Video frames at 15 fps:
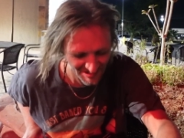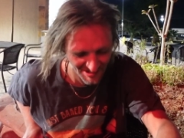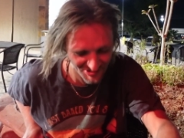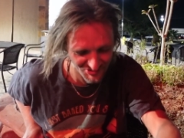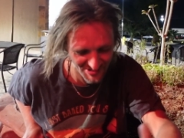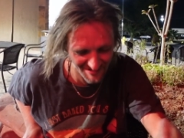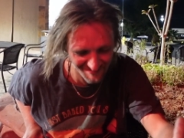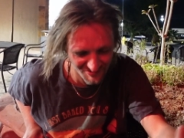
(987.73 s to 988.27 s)
I
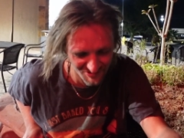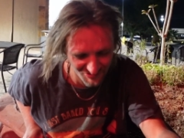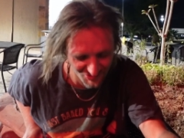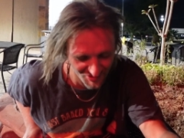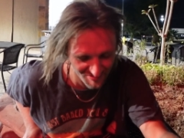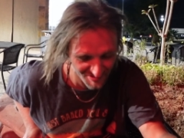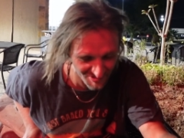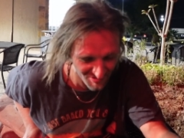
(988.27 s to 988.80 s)
just haven't
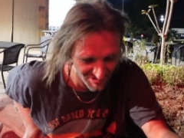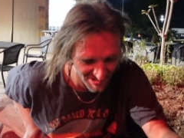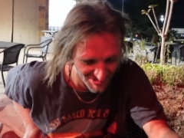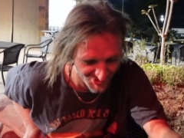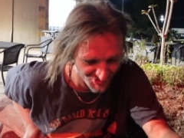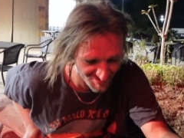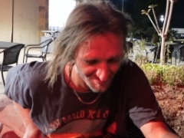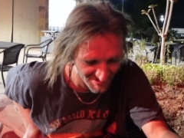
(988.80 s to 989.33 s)

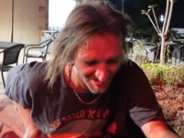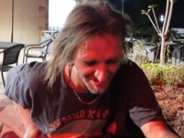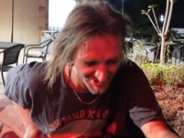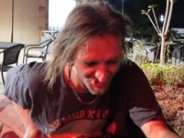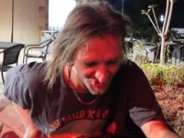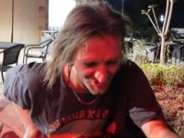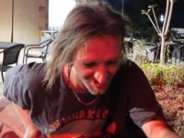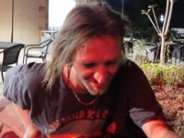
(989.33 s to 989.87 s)
utilized them like I
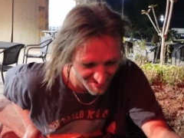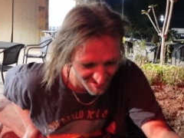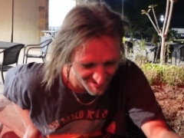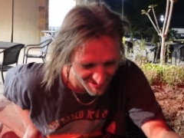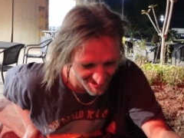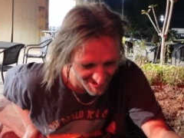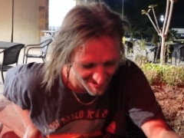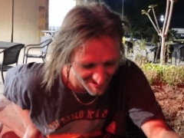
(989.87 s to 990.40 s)
should.
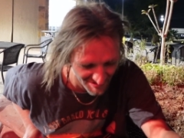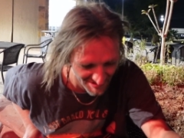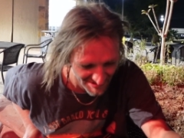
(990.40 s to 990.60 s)
You know.